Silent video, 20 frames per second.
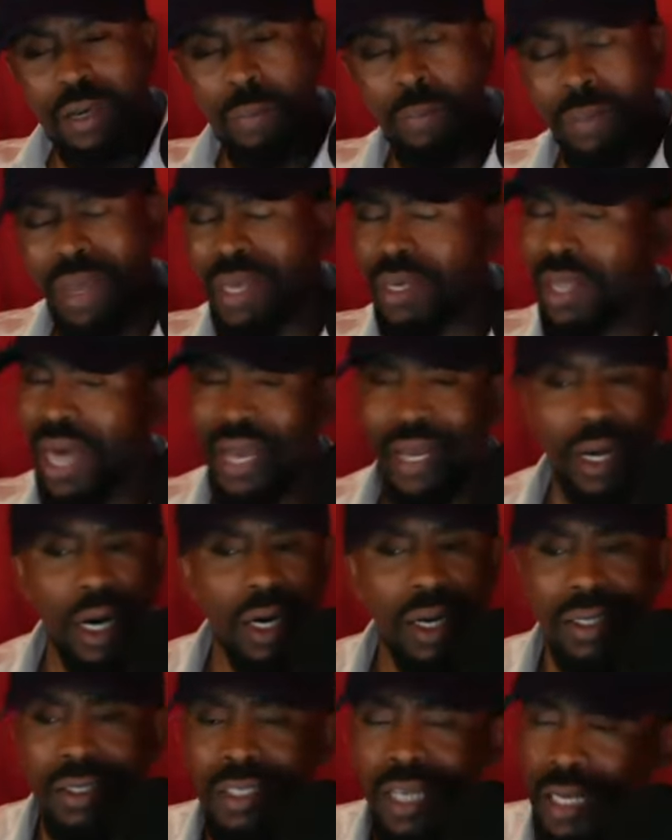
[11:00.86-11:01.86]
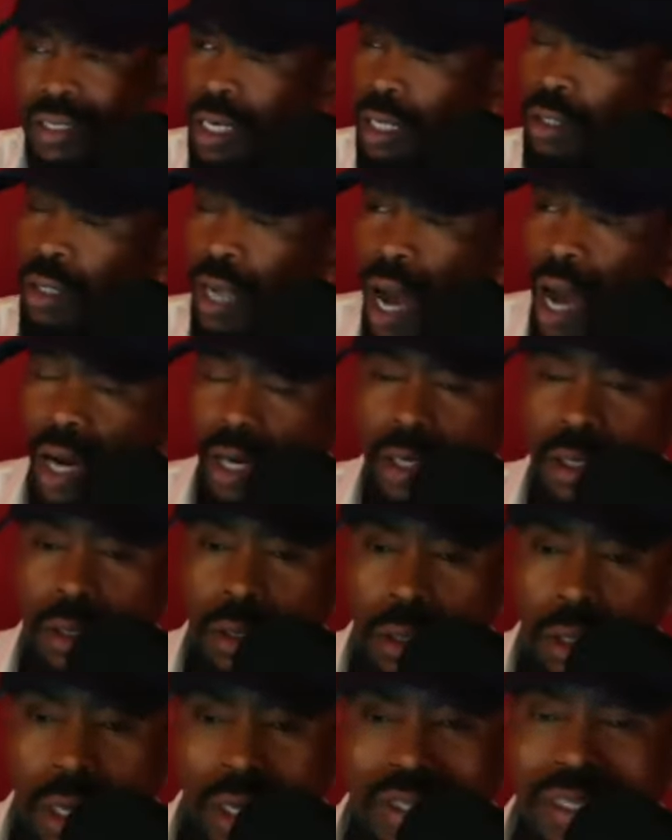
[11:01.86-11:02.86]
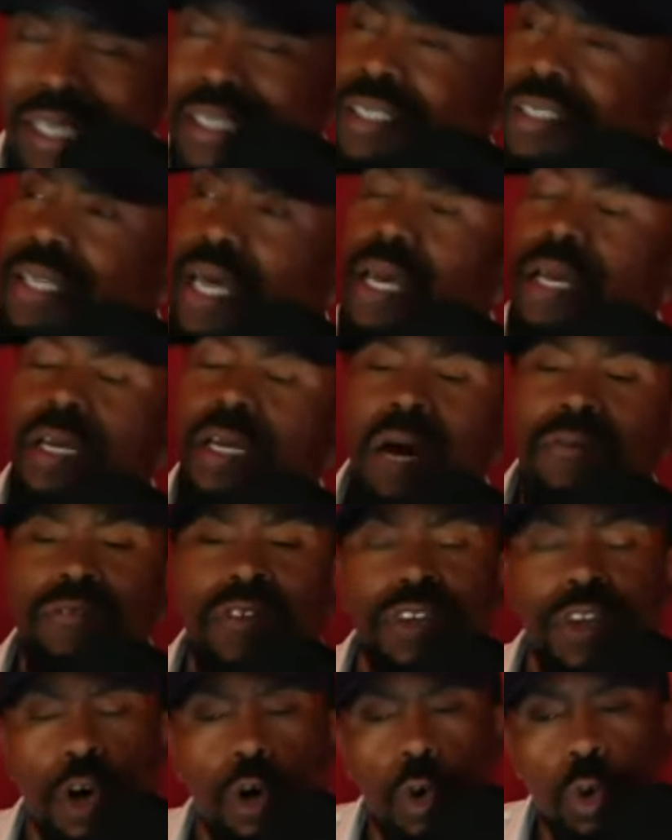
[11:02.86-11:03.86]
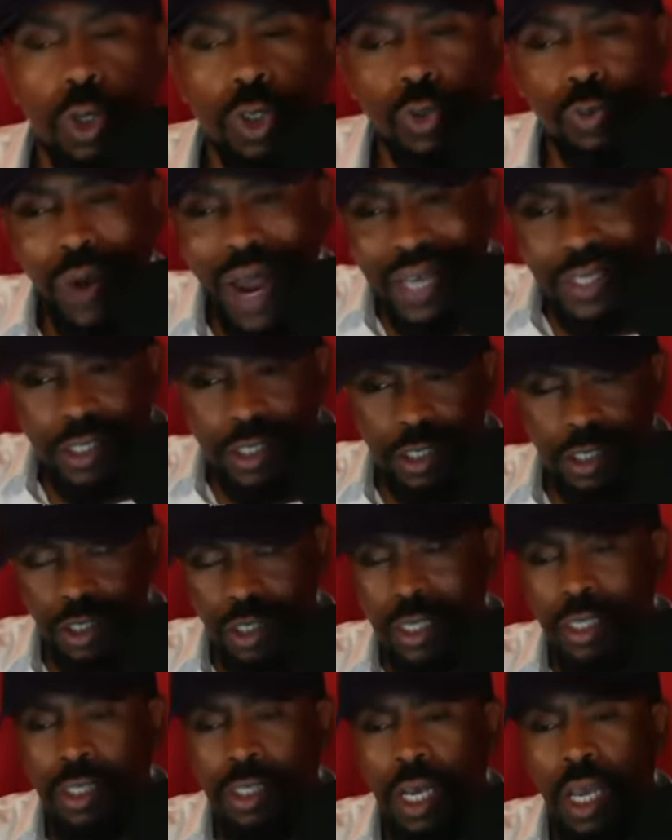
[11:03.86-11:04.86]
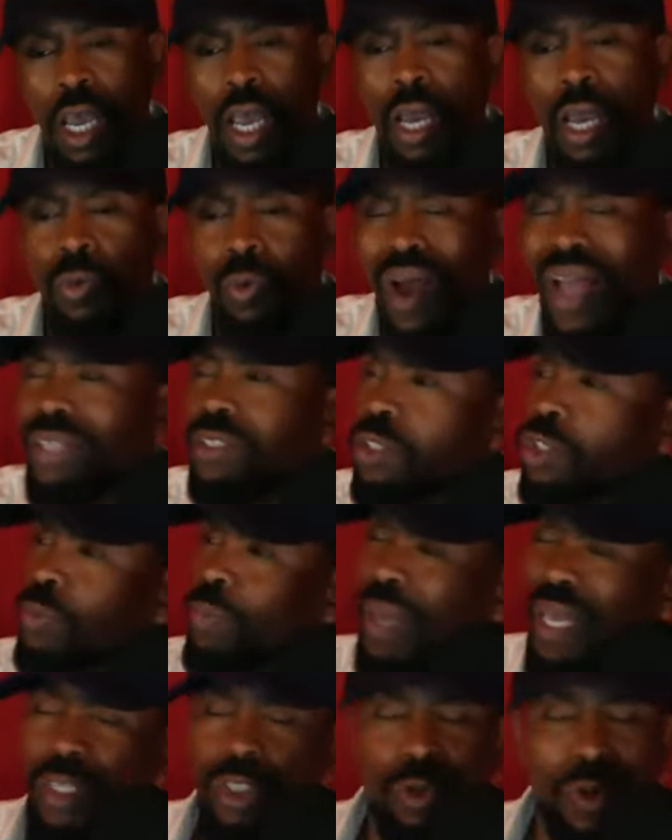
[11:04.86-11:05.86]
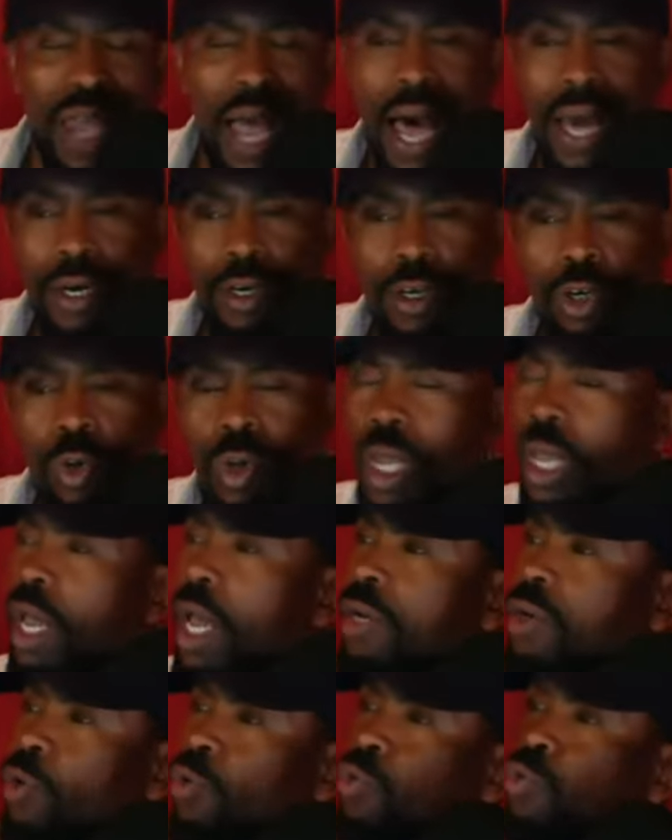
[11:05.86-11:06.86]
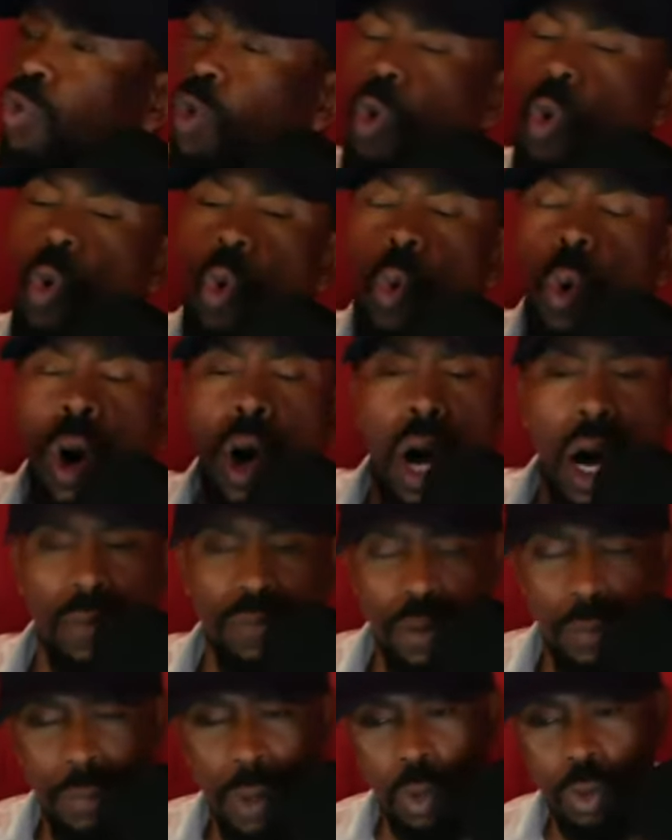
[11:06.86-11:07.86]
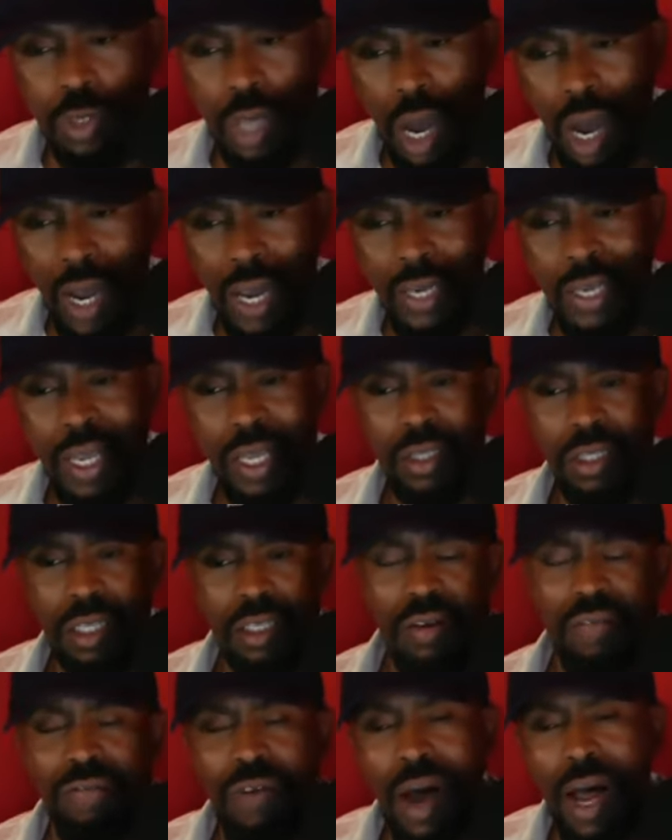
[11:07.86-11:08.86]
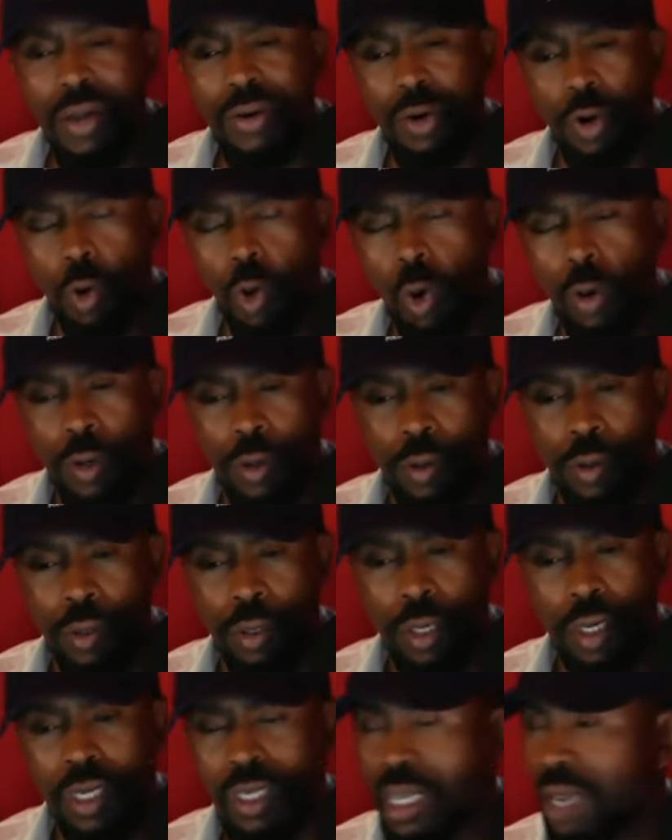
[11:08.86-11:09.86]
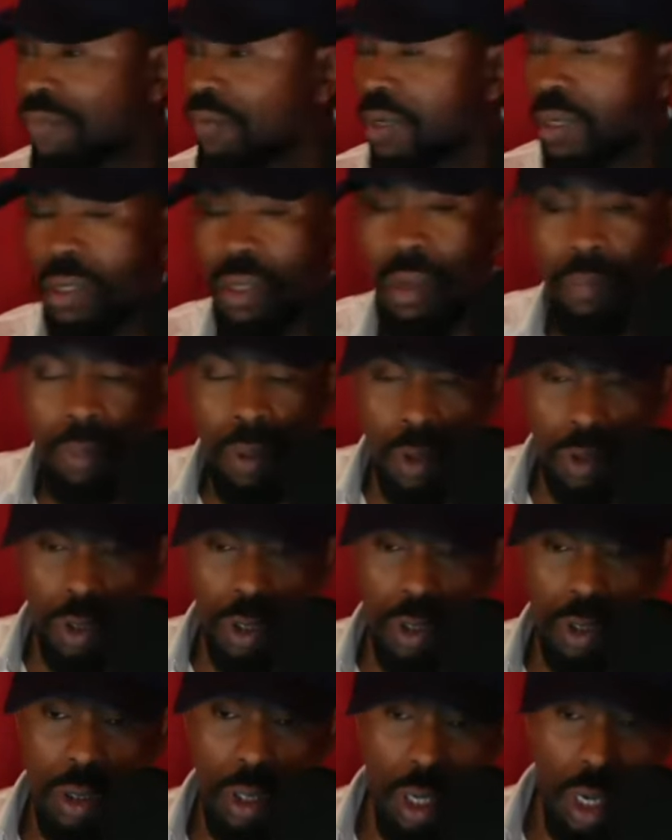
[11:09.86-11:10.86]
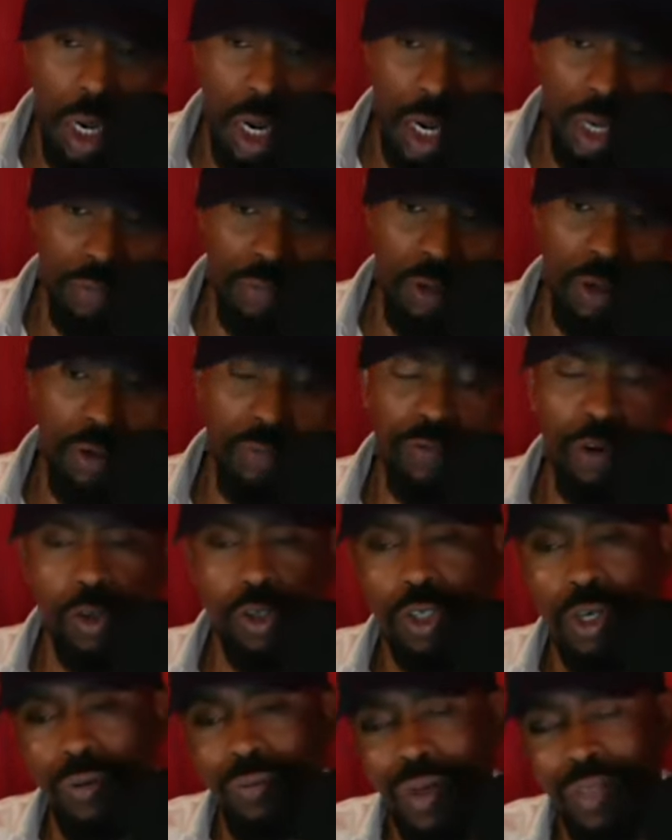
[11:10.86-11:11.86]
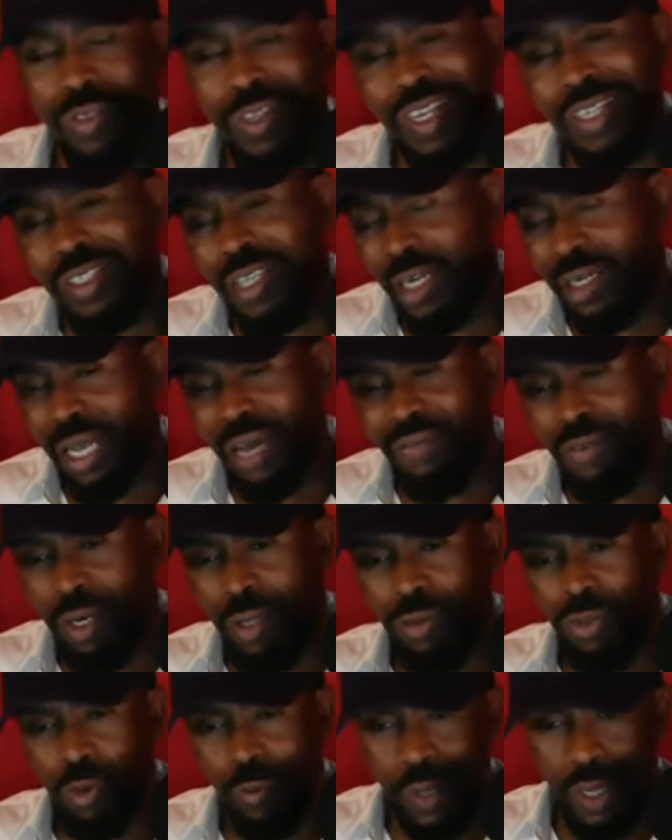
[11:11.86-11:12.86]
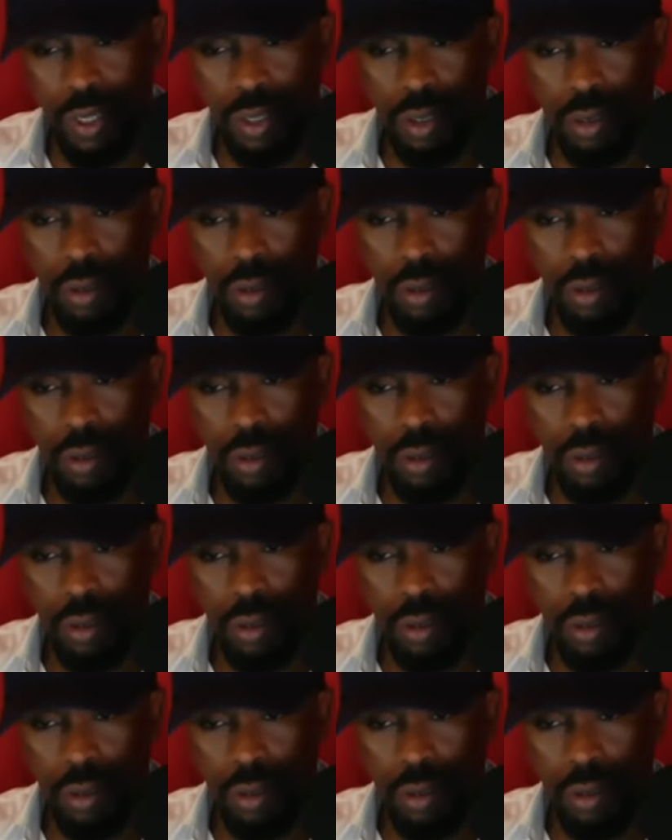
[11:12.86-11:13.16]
of men like Kahan Tazadaq, that's standing up for Yahuwah's righteousness and righteous patriarchal and the rule of the Most High, the divine order given in the book uh, 1 Corinthians 11 and 3.